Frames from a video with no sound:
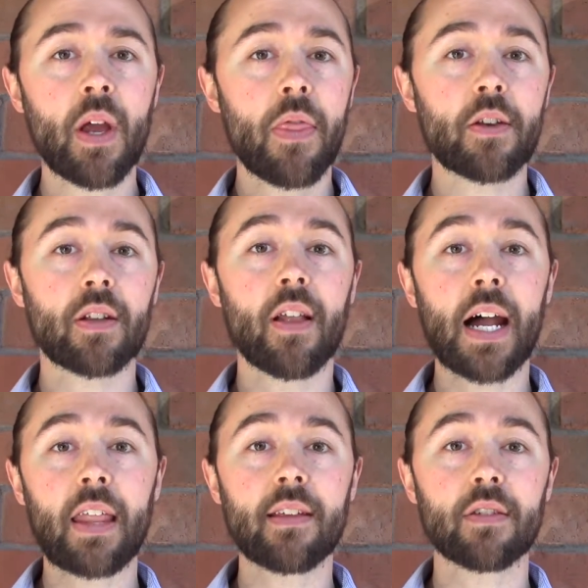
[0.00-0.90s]
There's a lot
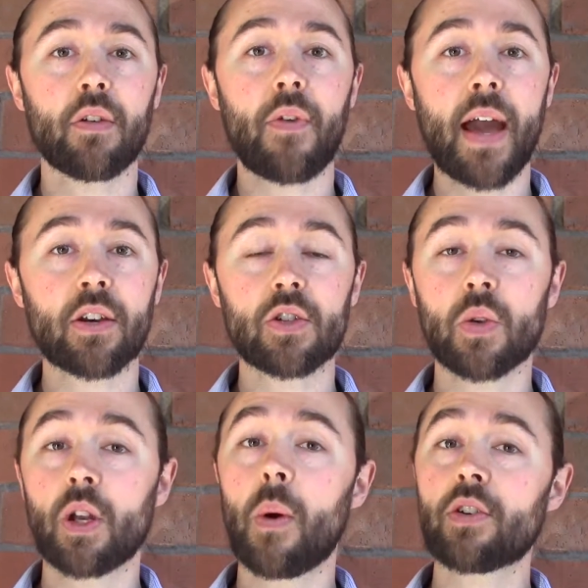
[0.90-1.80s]
of these little factors, so
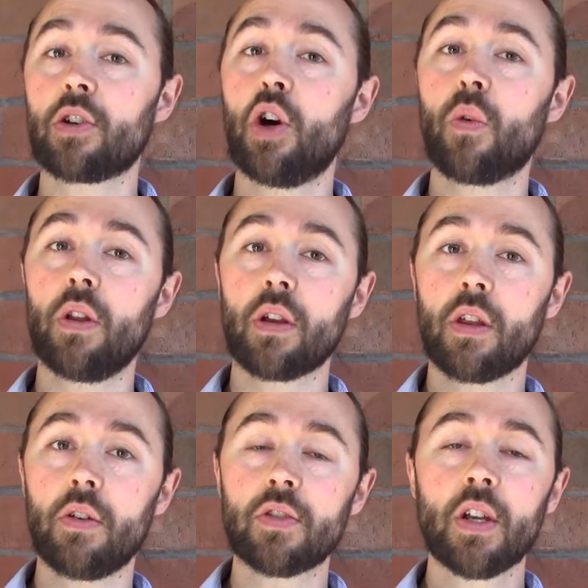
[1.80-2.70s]
I don't want you to overlook
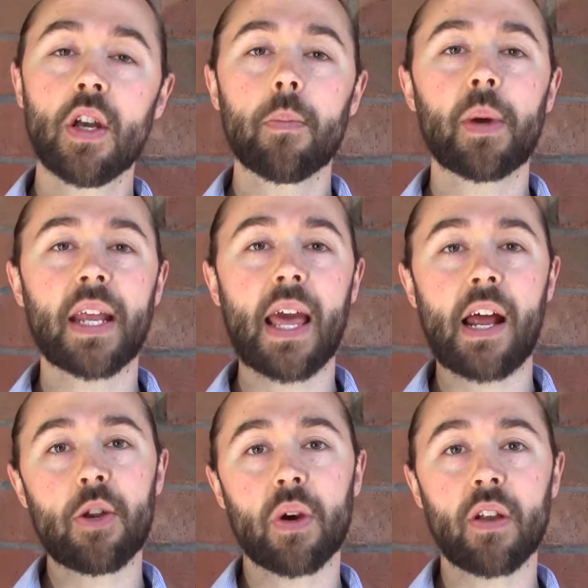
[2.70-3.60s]
those. But again, I
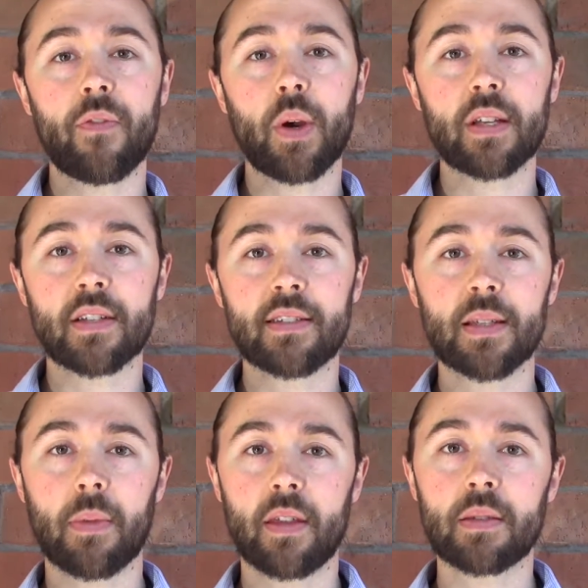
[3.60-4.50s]
do want to focus on
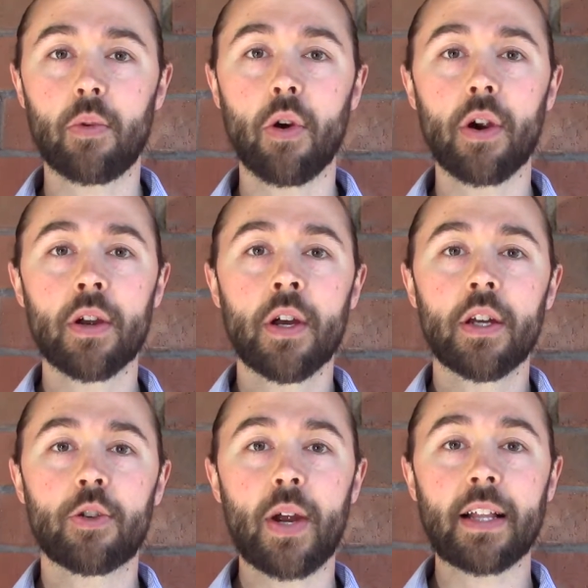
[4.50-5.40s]
something that's more
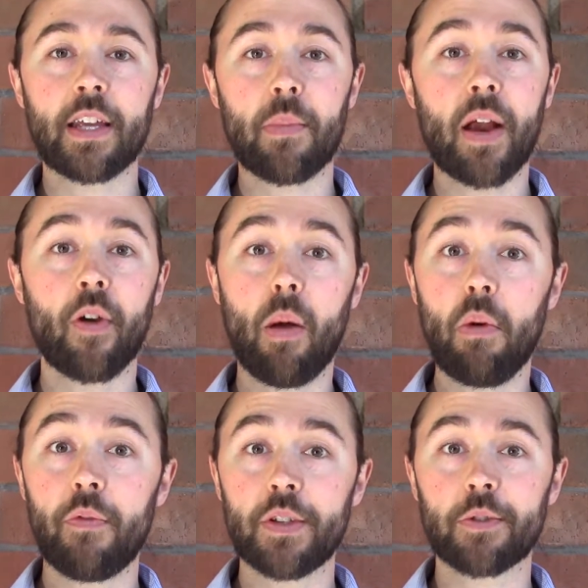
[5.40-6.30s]
directly in my realm
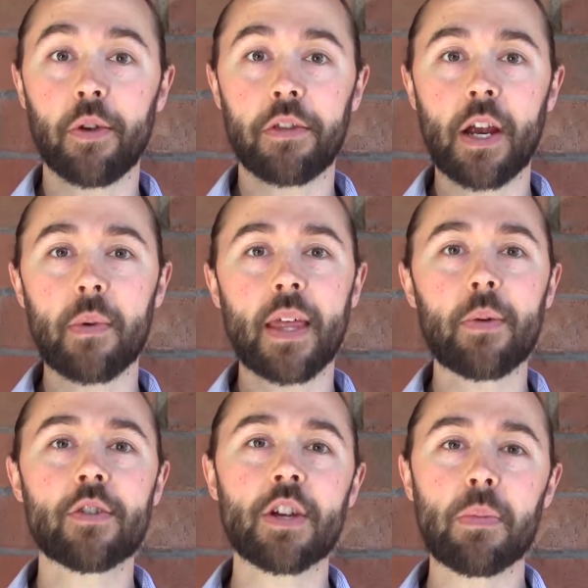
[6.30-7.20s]
of physical therapy that
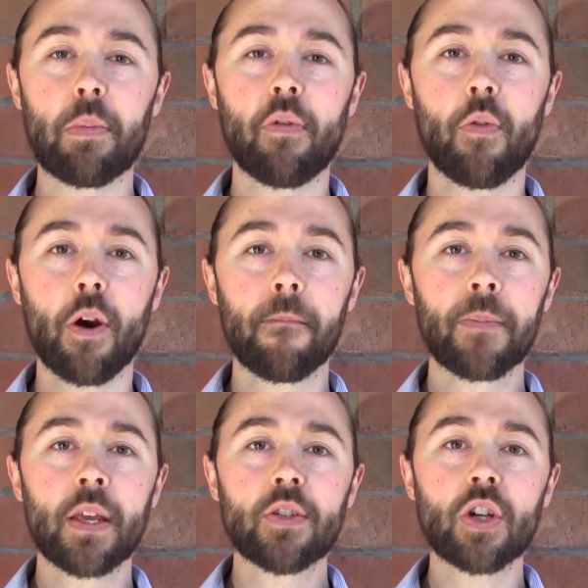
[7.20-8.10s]
we treat people for.
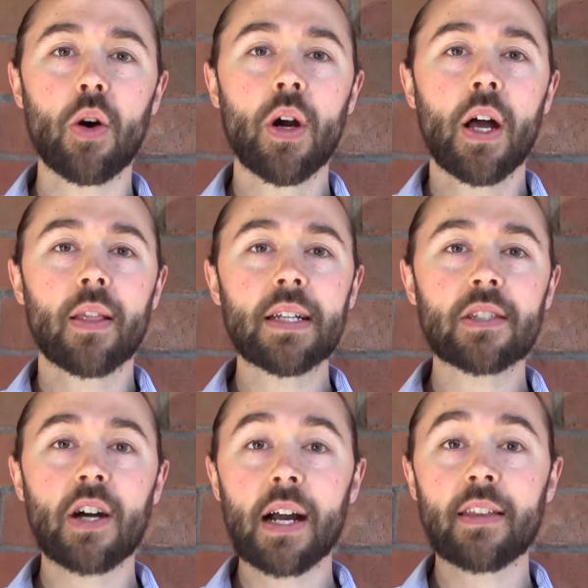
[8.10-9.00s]
So let's
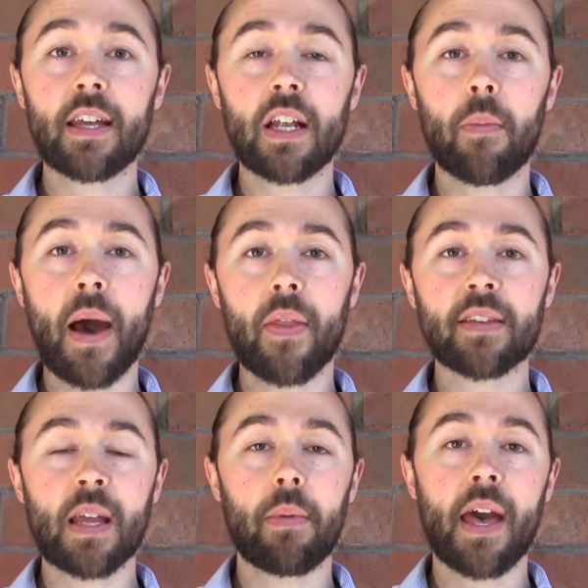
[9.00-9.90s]
talk then about this
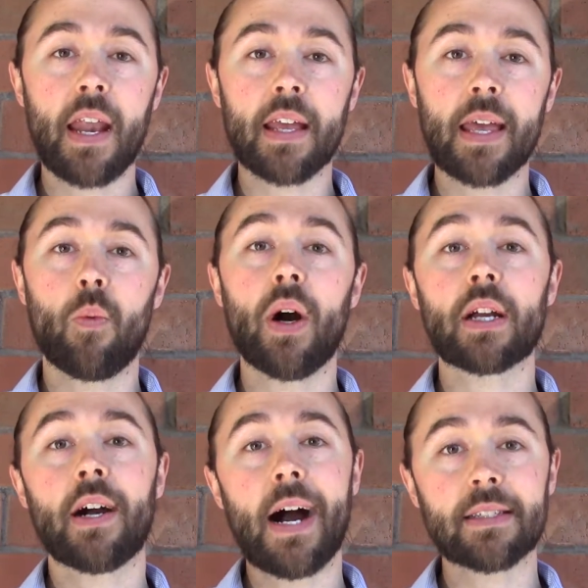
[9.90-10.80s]
type of headache and what
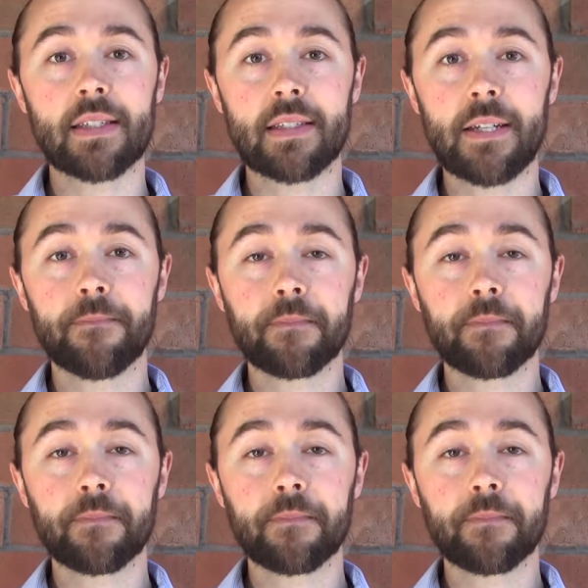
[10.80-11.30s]
causes it.